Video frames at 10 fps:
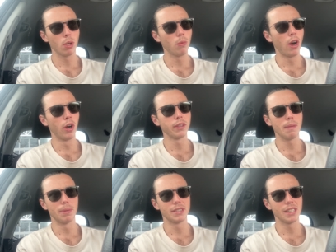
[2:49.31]
We're only
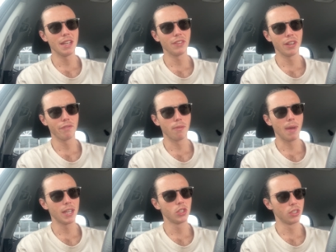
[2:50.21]
perceiving
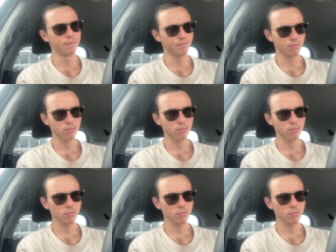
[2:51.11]
information